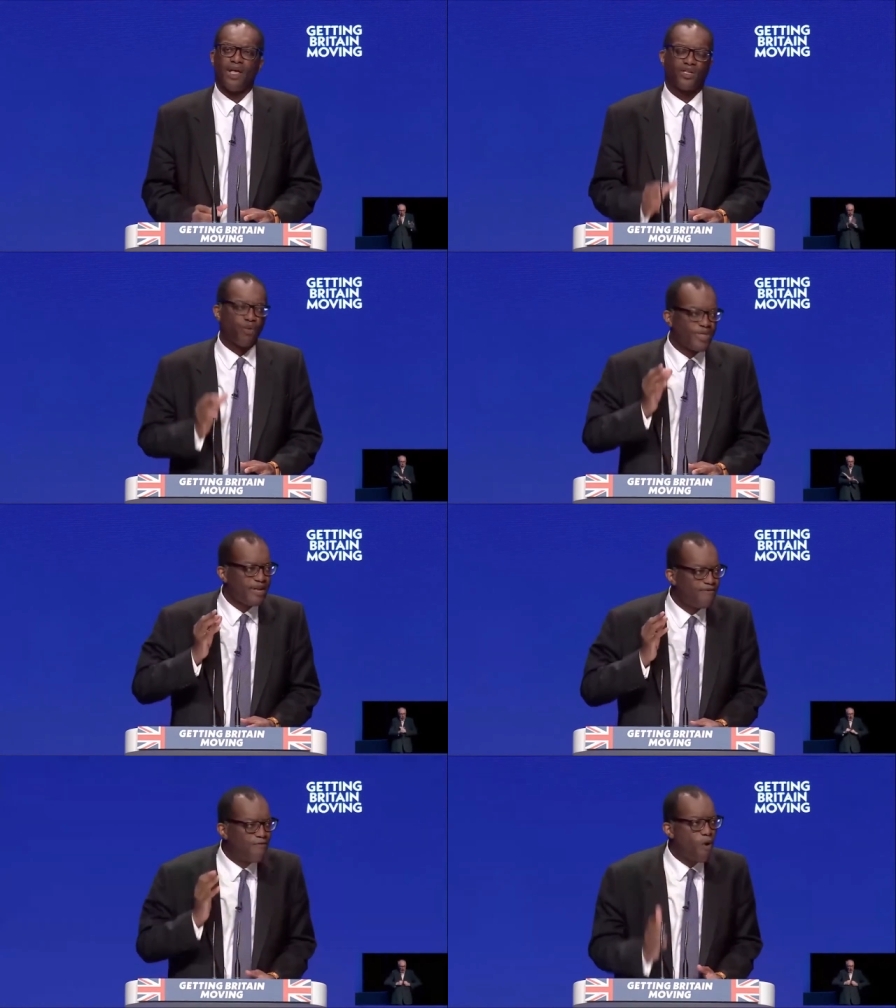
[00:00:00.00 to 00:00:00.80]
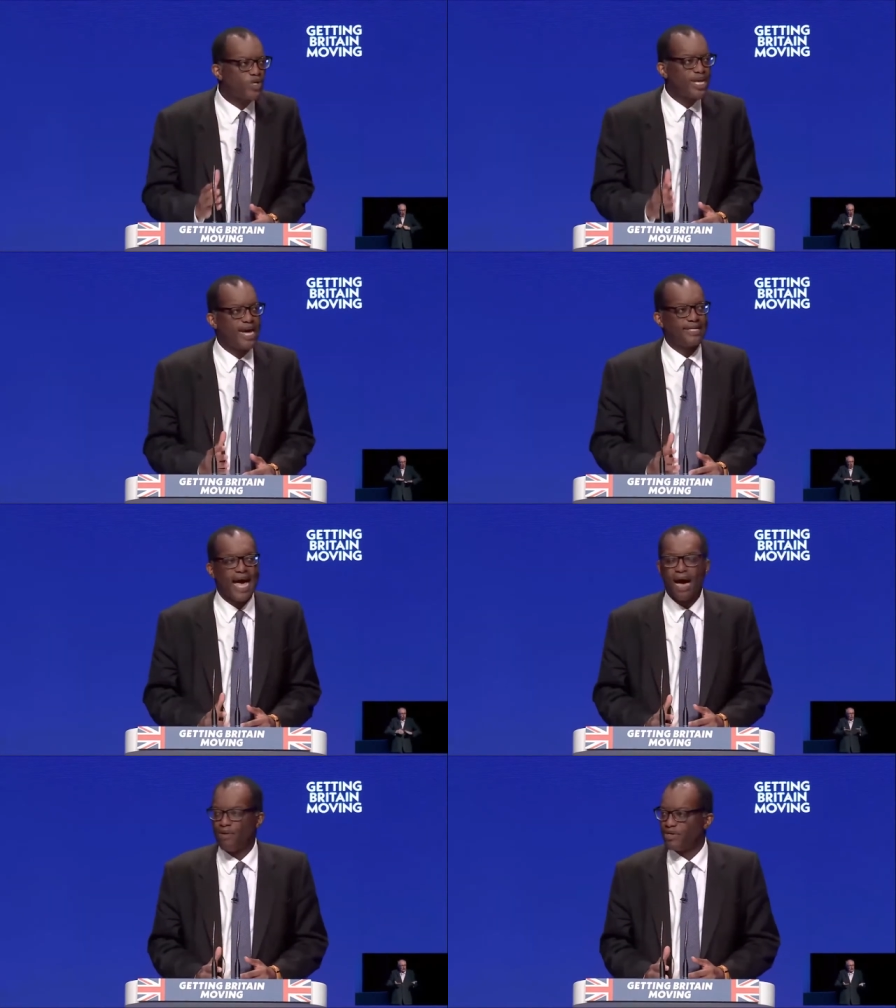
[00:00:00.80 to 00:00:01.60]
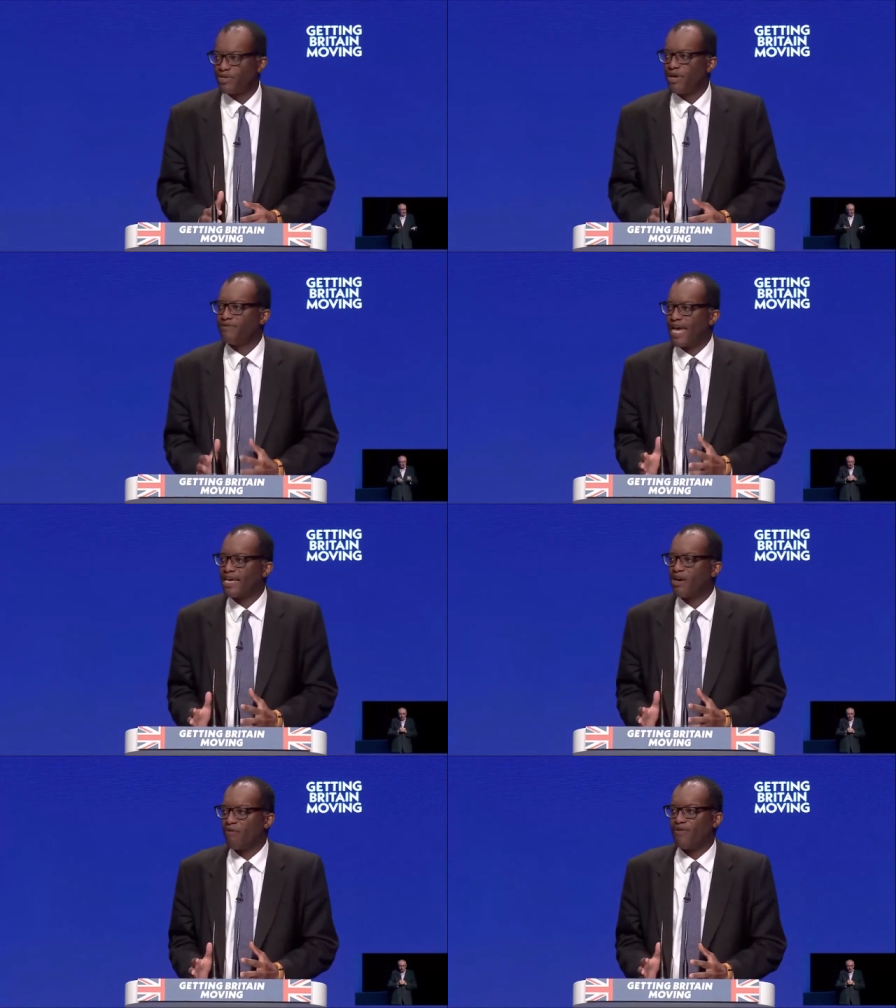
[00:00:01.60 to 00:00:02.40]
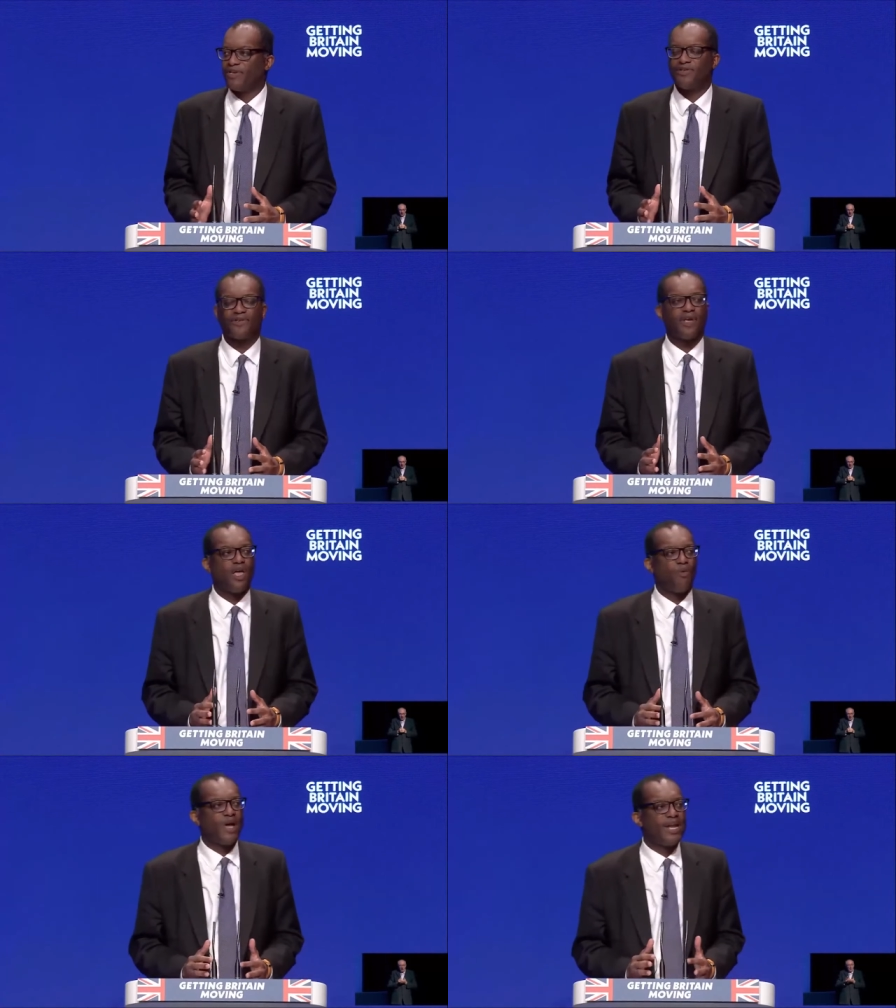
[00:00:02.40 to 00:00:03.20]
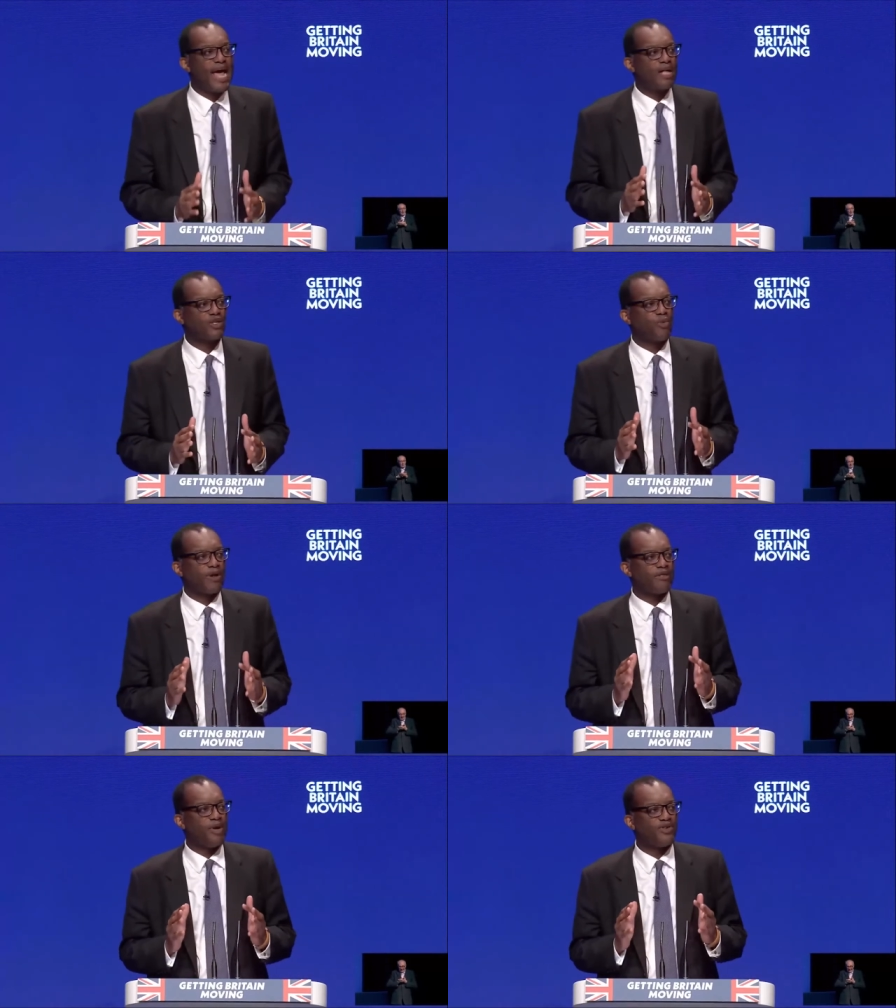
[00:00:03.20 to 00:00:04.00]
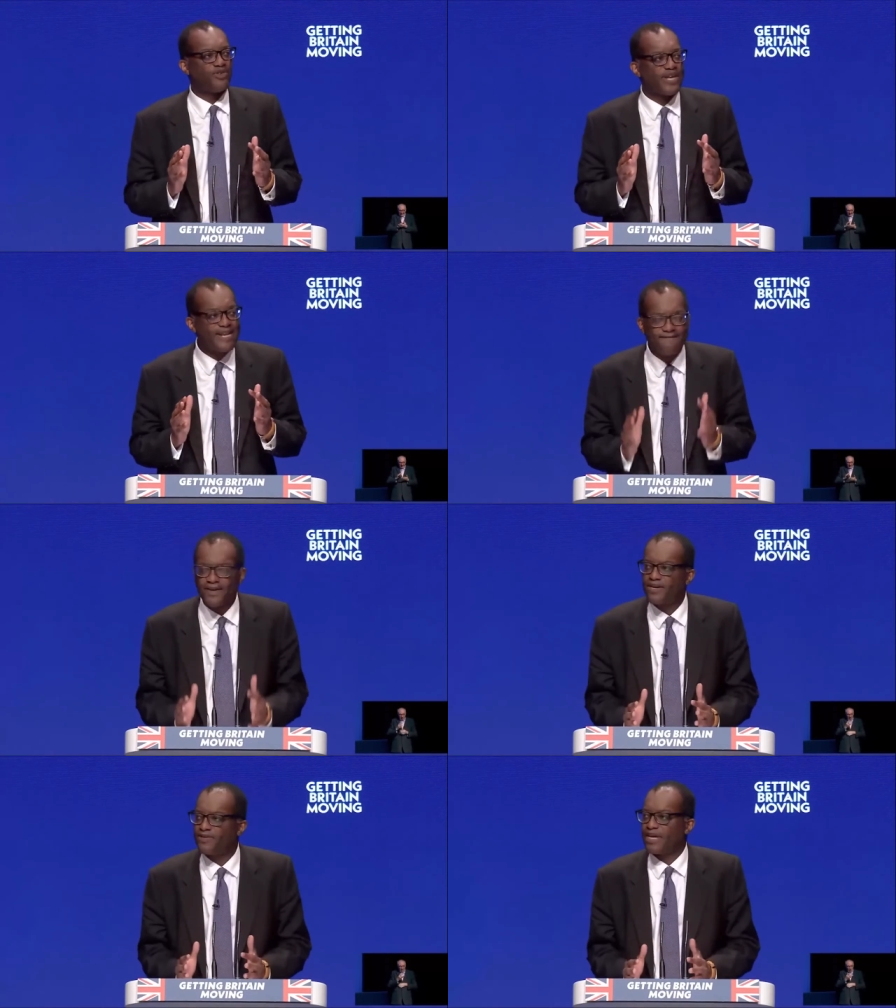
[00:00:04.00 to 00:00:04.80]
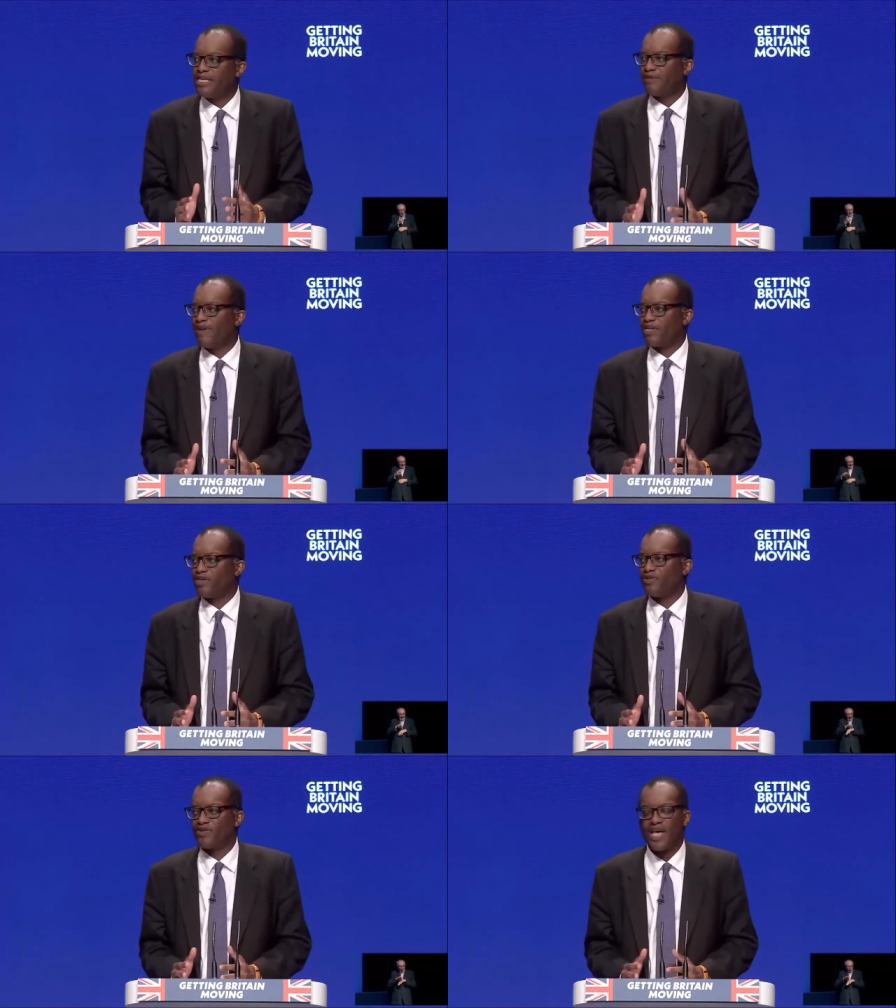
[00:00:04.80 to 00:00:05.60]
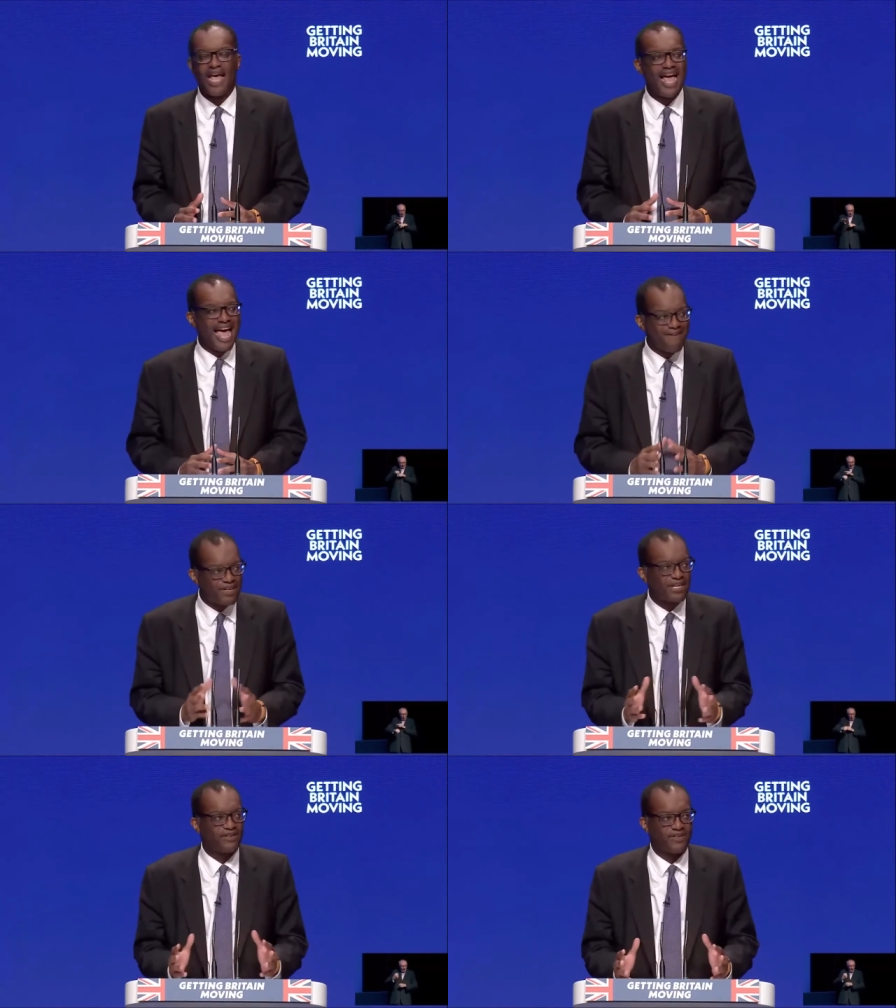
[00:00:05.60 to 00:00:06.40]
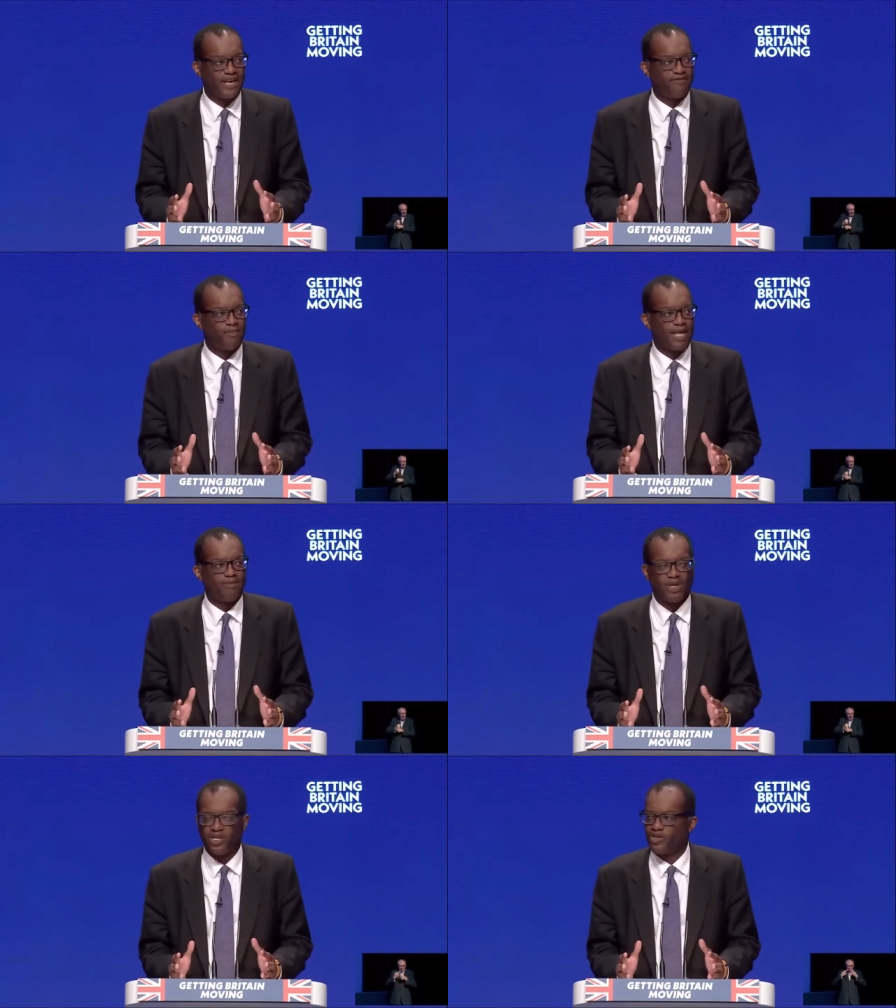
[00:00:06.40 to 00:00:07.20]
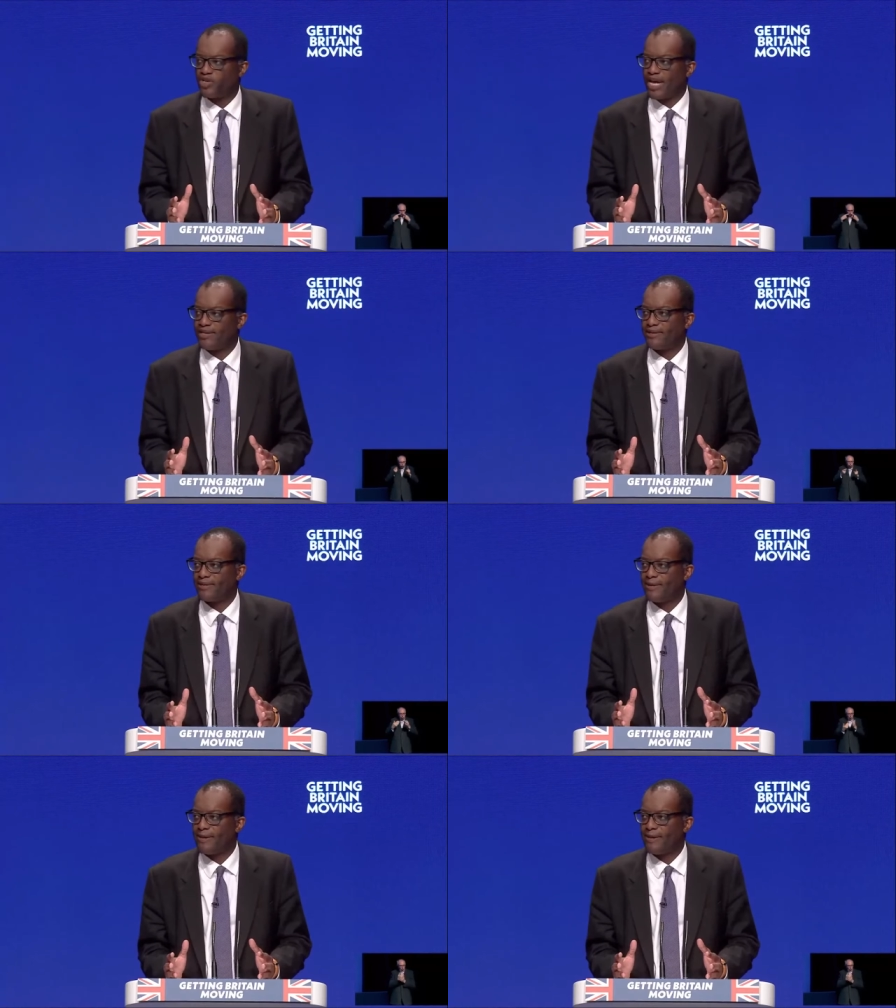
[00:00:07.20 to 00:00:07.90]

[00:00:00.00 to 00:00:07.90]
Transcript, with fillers: So within forty-eight hours of taking office, we announced one of the most significant interventions ever conceived by the British state.